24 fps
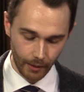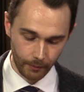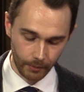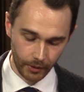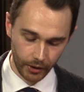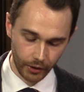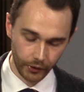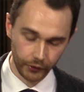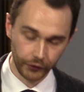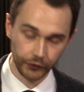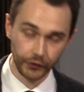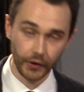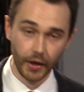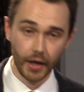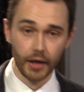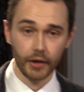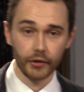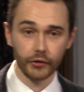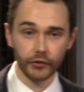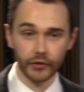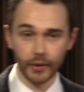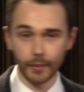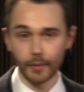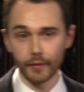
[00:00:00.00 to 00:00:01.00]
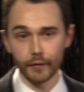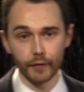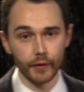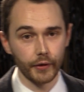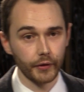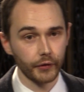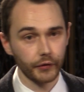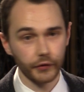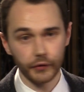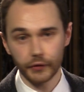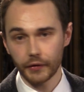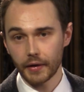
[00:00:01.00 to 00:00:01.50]
because some of
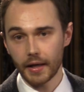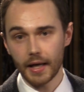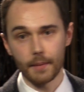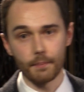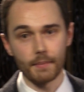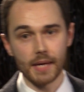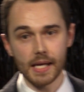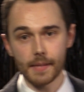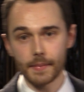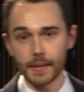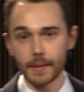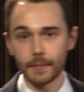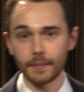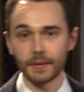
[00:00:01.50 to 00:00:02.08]
us may be